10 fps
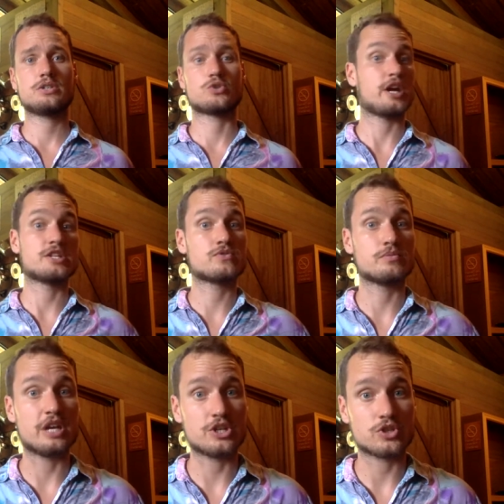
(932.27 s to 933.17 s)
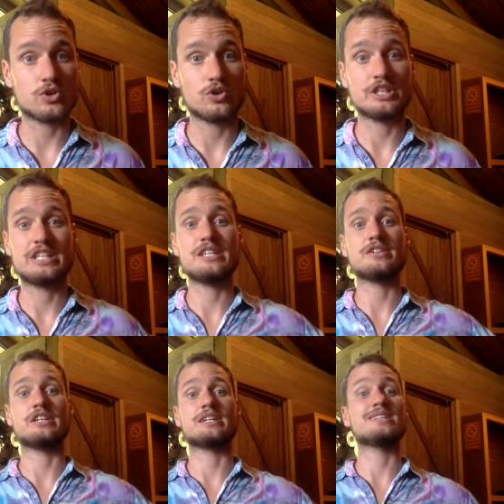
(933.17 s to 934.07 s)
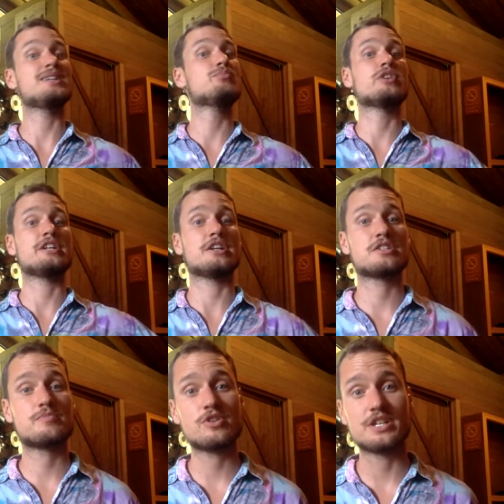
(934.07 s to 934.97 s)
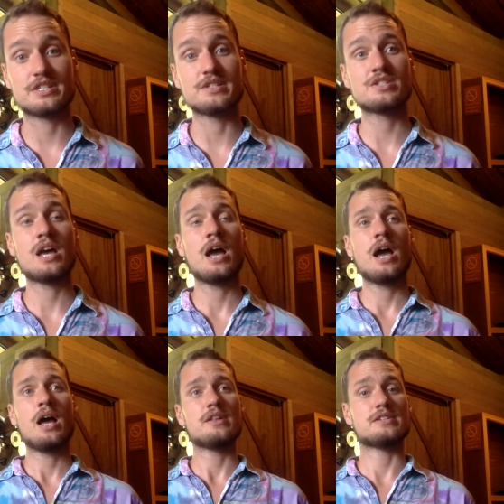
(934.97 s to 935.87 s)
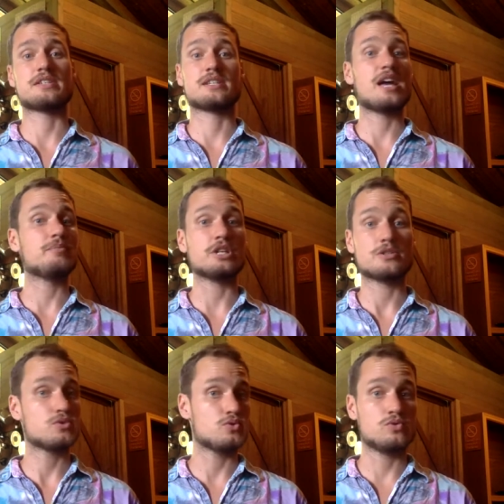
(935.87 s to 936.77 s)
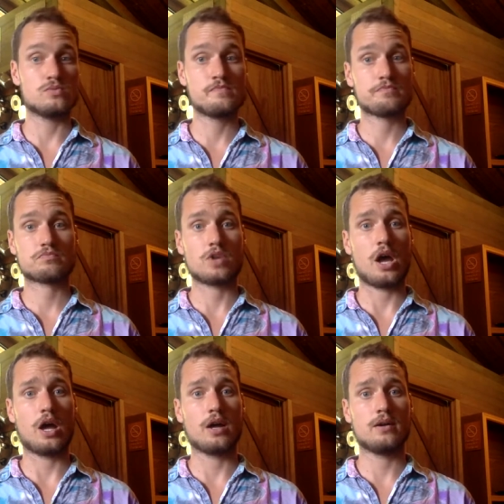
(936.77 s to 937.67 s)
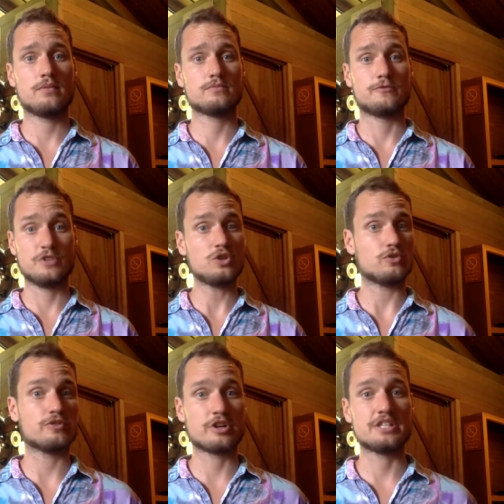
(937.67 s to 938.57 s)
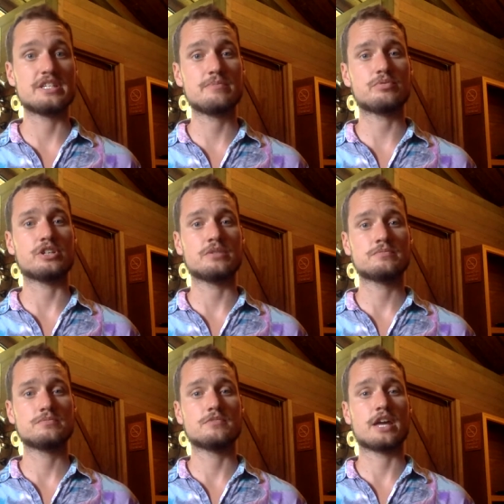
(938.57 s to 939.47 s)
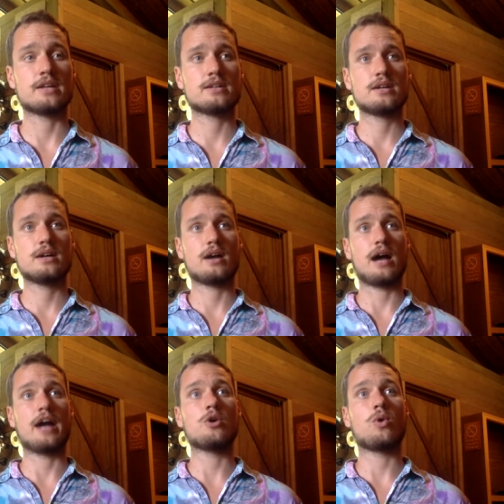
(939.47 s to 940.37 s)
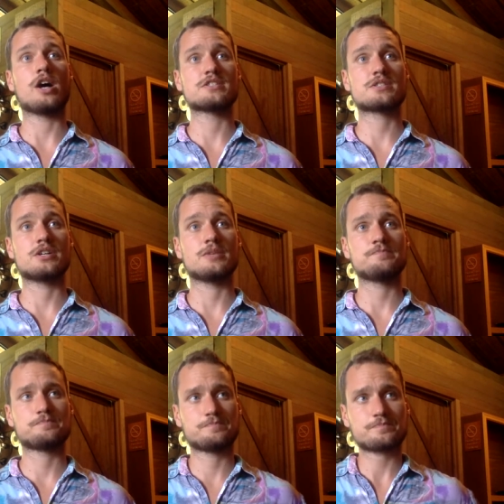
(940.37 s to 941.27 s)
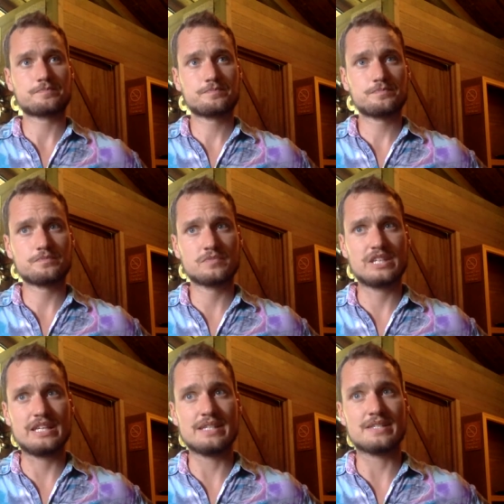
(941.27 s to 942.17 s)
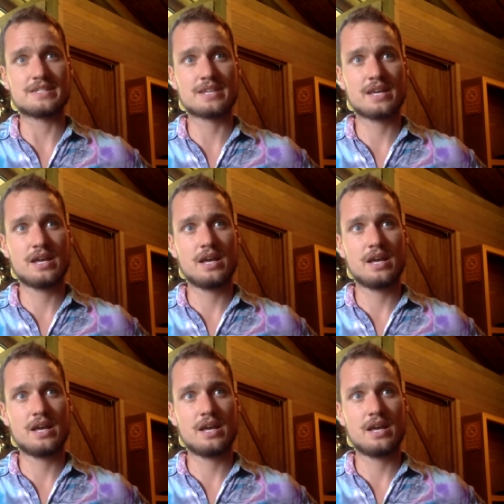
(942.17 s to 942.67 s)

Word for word: transformational and healing and liberating experiences this has led me to uh, feel very deeply that ayahuasca is